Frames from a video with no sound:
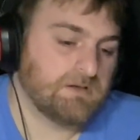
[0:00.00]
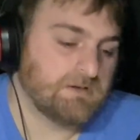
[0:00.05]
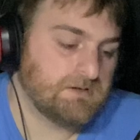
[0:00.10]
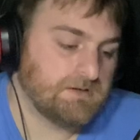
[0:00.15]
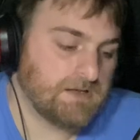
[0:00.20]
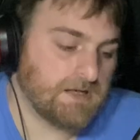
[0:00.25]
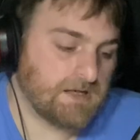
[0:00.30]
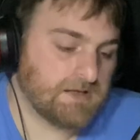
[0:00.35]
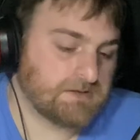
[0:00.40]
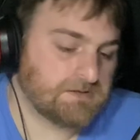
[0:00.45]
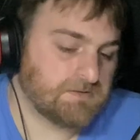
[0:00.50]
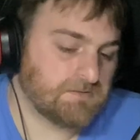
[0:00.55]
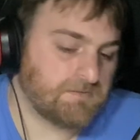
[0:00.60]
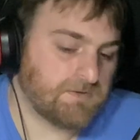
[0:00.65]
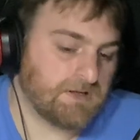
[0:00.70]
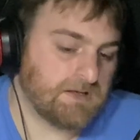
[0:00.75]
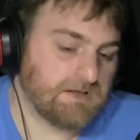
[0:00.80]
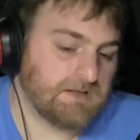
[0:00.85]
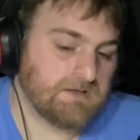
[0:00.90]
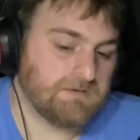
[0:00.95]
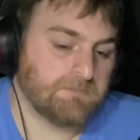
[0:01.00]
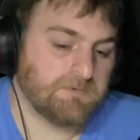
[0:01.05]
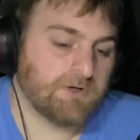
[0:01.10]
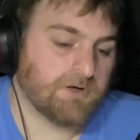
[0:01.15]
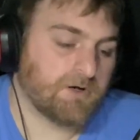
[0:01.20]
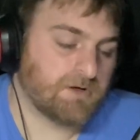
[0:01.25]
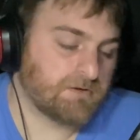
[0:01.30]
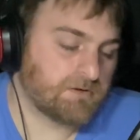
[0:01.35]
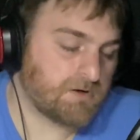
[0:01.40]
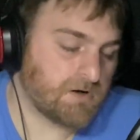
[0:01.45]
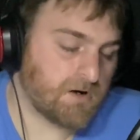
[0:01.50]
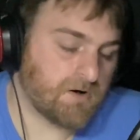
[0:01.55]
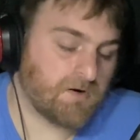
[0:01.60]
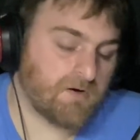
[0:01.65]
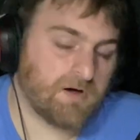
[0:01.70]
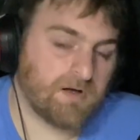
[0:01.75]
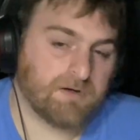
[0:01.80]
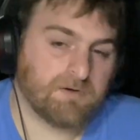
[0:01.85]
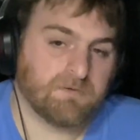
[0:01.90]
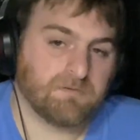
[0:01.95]
Yes, if they need me on call,
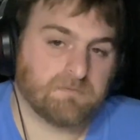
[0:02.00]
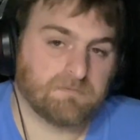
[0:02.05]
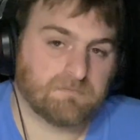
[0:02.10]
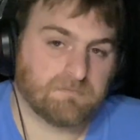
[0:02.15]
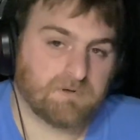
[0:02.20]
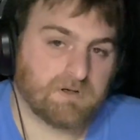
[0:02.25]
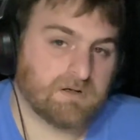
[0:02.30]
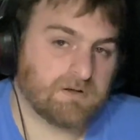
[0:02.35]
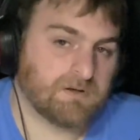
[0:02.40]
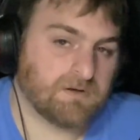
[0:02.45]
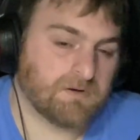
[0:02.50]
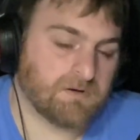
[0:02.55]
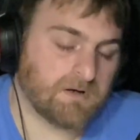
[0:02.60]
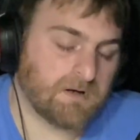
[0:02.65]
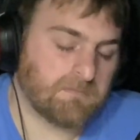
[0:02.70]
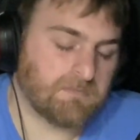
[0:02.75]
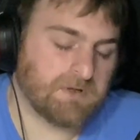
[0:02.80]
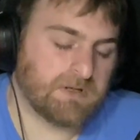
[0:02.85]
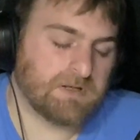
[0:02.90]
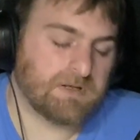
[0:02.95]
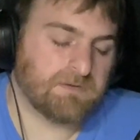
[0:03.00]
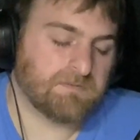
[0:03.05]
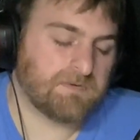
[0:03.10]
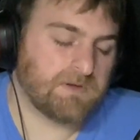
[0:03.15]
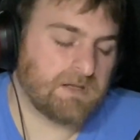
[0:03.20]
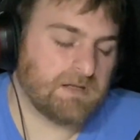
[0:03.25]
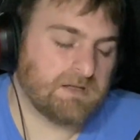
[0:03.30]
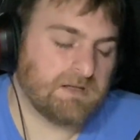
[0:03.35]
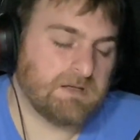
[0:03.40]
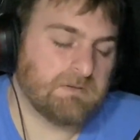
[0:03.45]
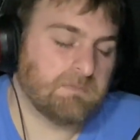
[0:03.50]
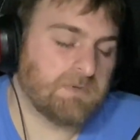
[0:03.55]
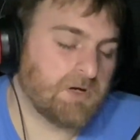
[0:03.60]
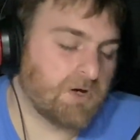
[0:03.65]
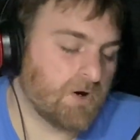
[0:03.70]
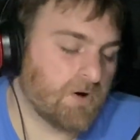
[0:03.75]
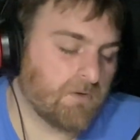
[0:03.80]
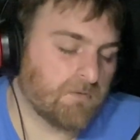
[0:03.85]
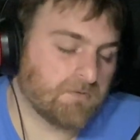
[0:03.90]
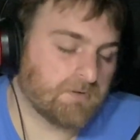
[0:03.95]
if they need me
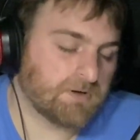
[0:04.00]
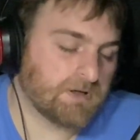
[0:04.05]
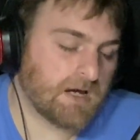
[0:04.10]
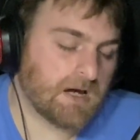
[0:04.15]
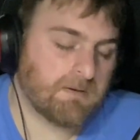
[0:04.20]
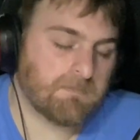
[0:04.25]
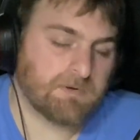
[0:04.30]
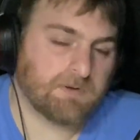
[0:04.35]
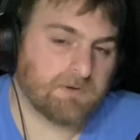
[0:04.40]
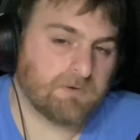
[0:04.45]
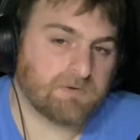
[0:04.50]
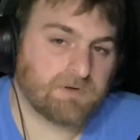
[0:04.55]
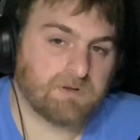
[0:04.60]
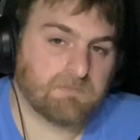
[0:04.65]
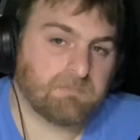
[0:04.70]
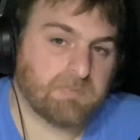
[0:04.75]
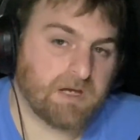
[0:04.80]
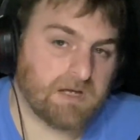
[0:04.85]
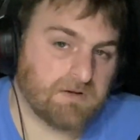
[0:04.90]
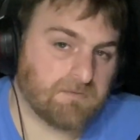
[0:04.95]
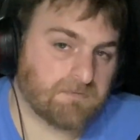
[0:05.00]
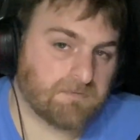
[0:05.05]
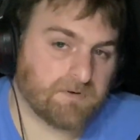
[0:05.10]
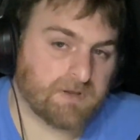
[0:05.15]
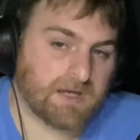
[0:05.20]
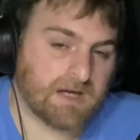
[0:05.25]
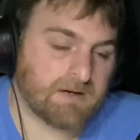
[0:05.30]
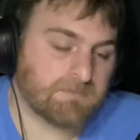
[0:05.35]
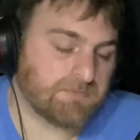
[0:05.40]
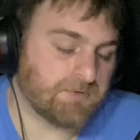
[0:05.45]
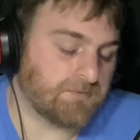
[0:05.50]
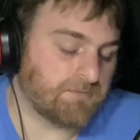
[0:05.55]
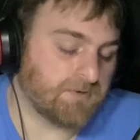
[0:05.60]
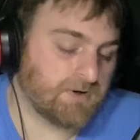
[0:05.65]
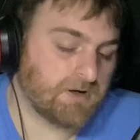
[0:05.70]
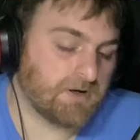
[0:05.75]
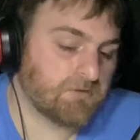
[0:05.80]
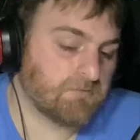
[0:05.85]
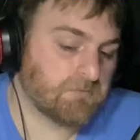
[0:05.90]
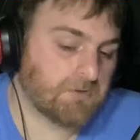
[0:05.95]
overtime, I don't get paid for that, but
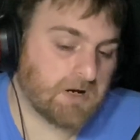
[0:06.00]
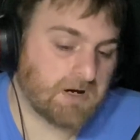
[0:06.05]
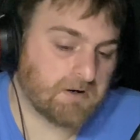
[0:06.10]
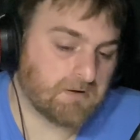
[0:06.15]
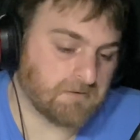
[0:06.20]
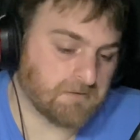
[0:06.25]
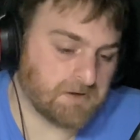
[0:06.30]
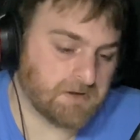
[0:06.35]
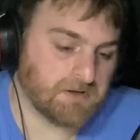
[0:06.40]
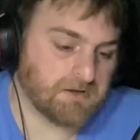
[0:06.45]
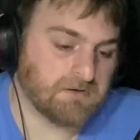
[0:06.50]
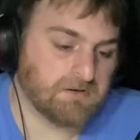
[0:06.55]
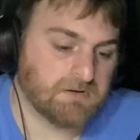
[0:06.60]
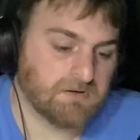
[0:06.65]
very rarely